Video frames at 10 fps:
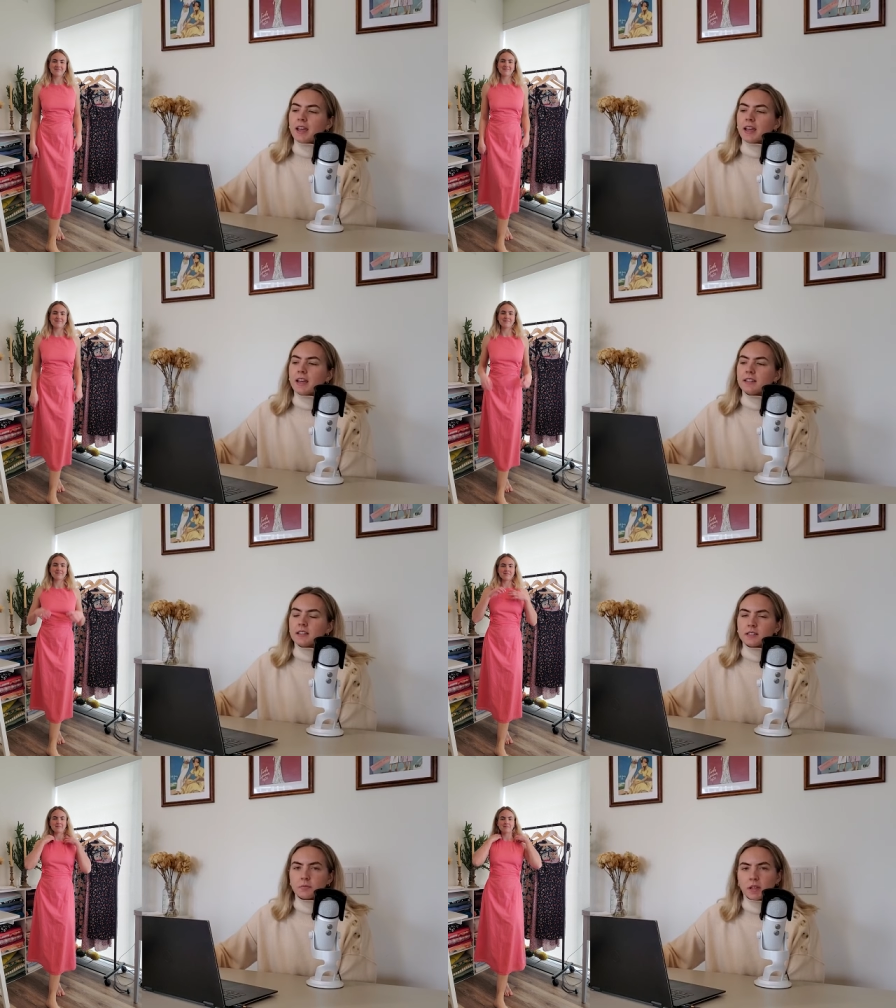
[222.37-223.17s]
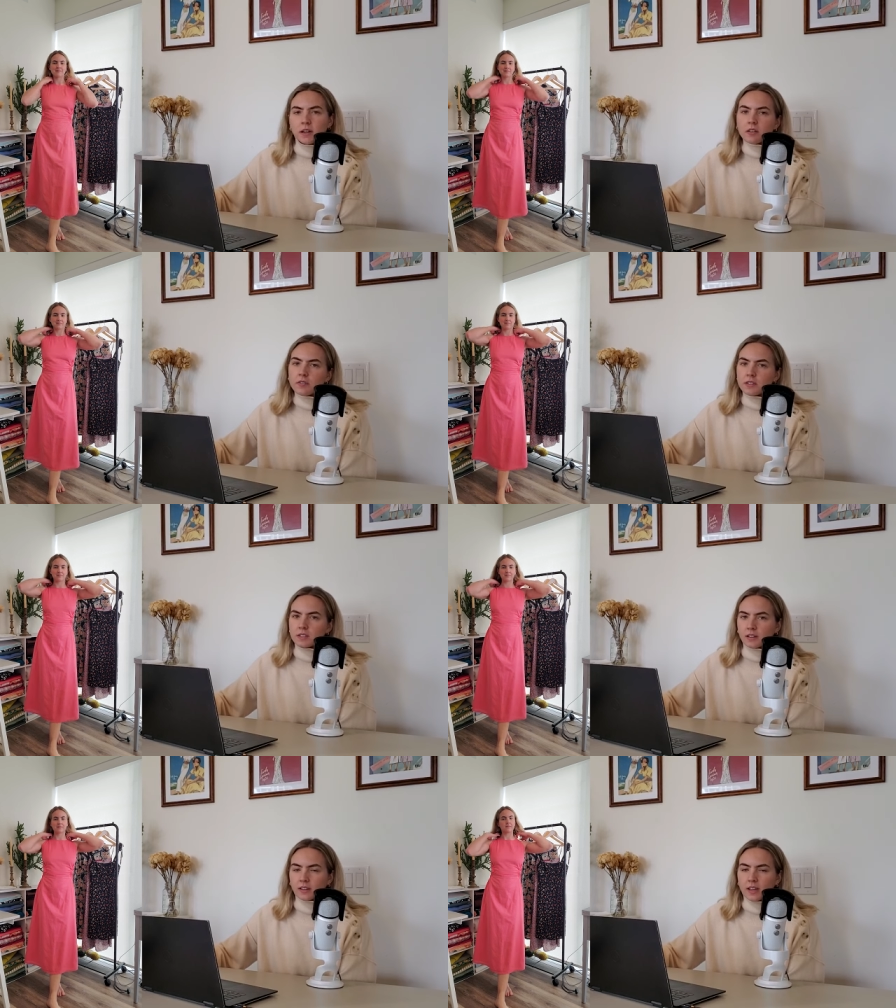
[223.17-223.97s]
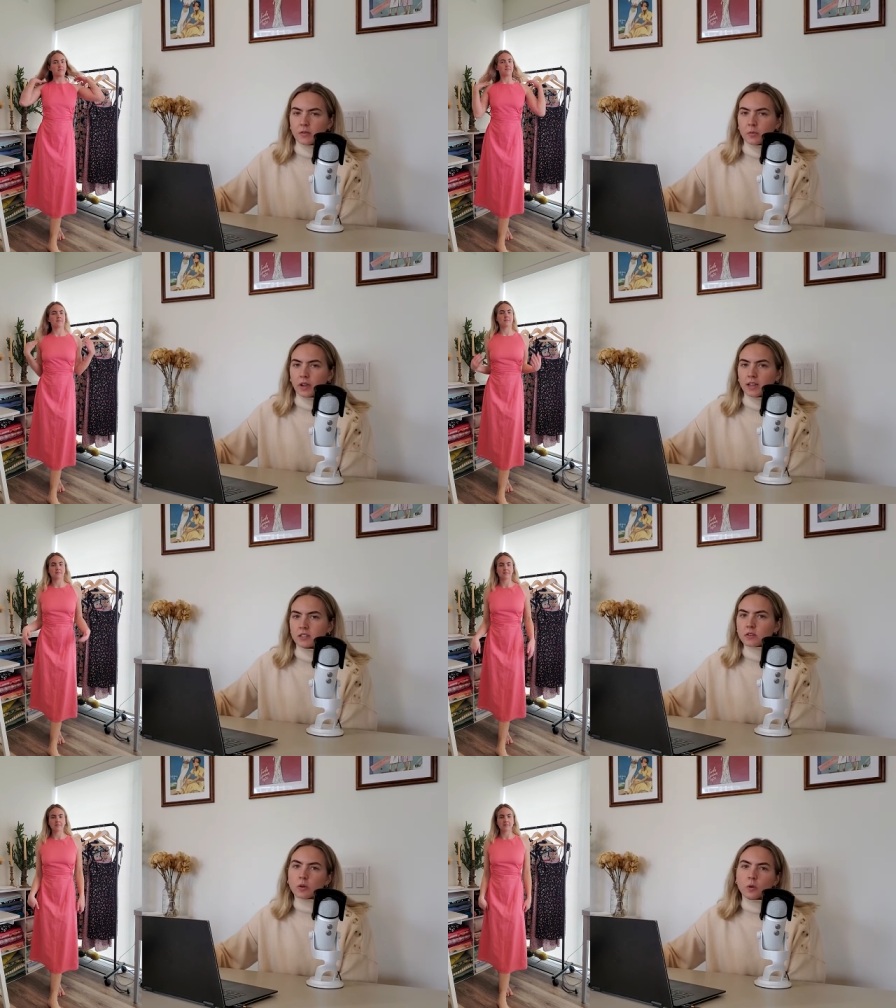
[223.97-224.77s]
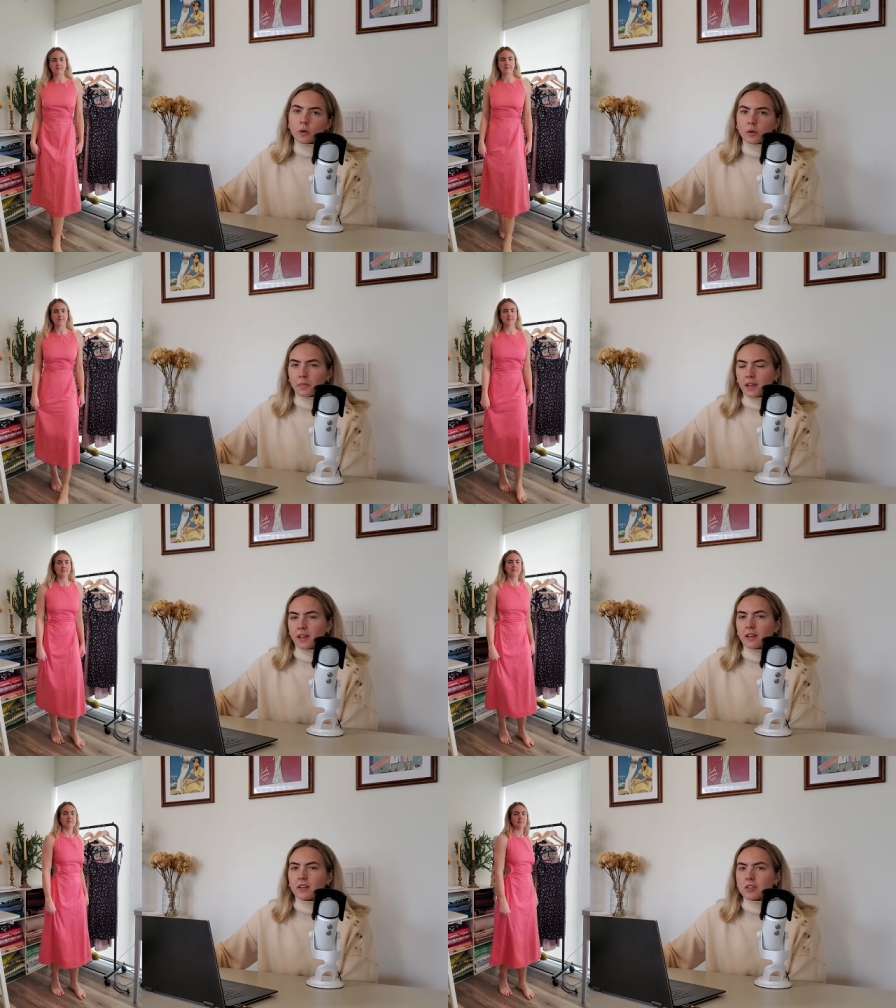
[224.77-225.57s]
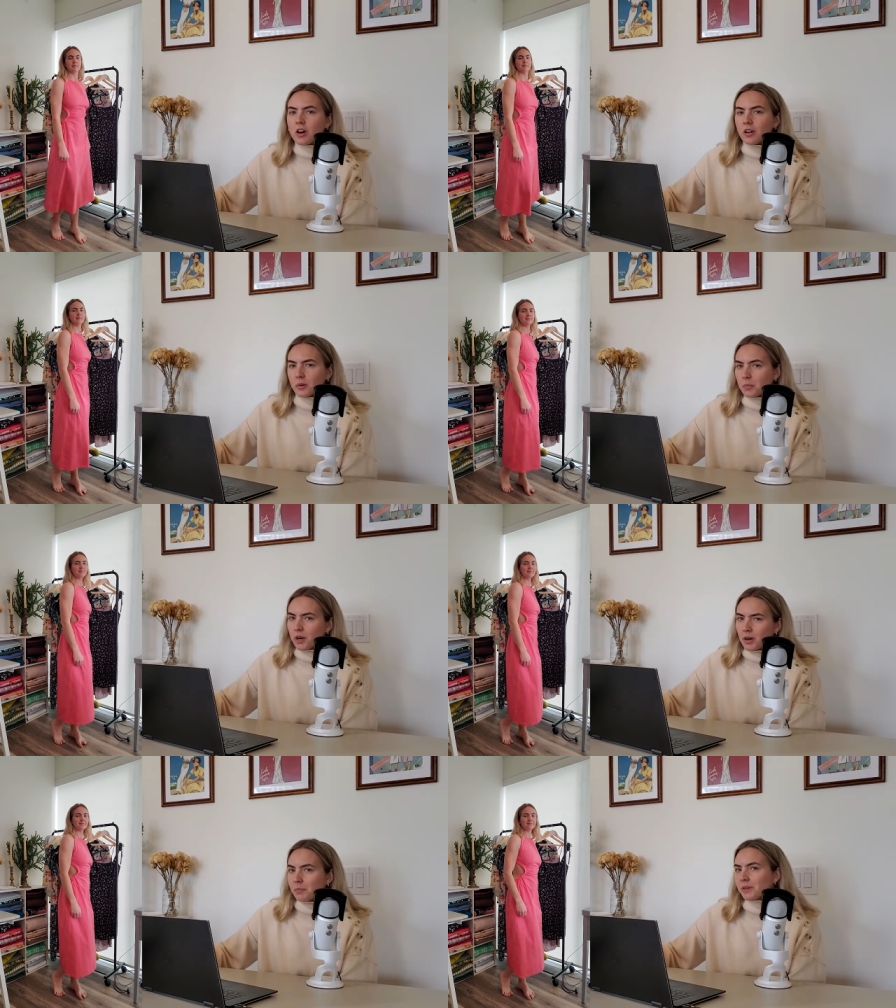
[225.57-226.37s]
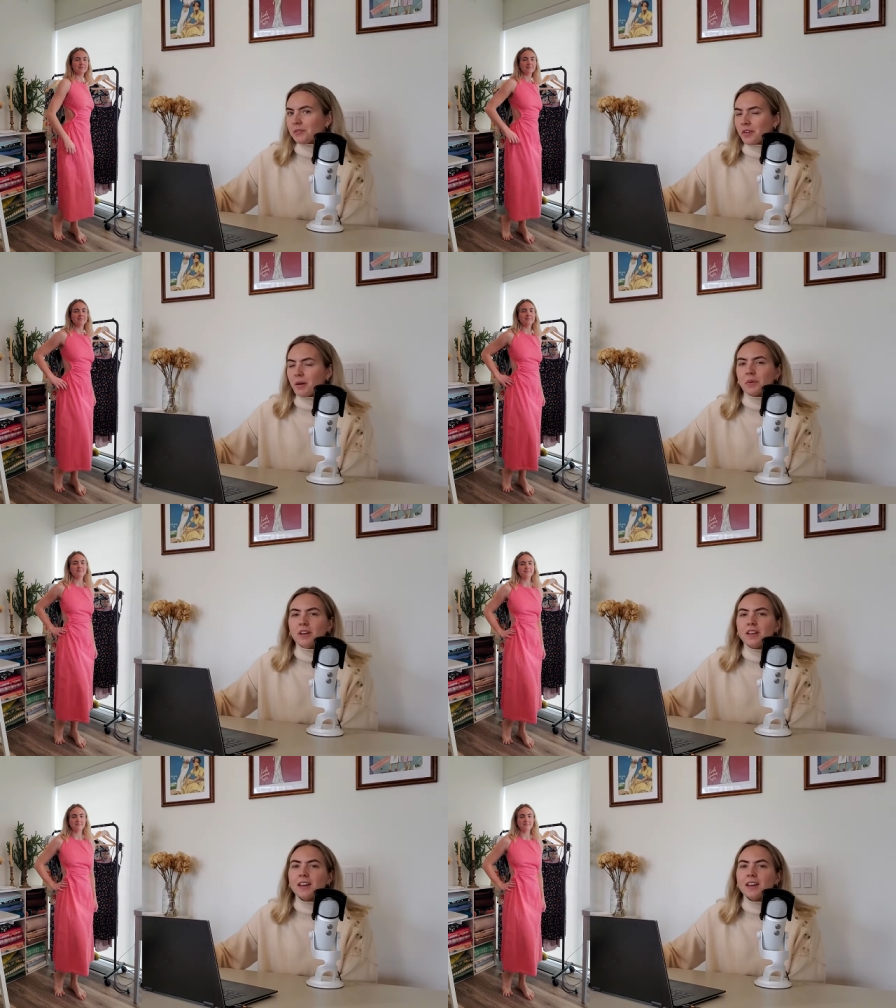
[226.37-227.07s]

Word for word: and it's made out of this lightweight coral pink cotton poplin fabric.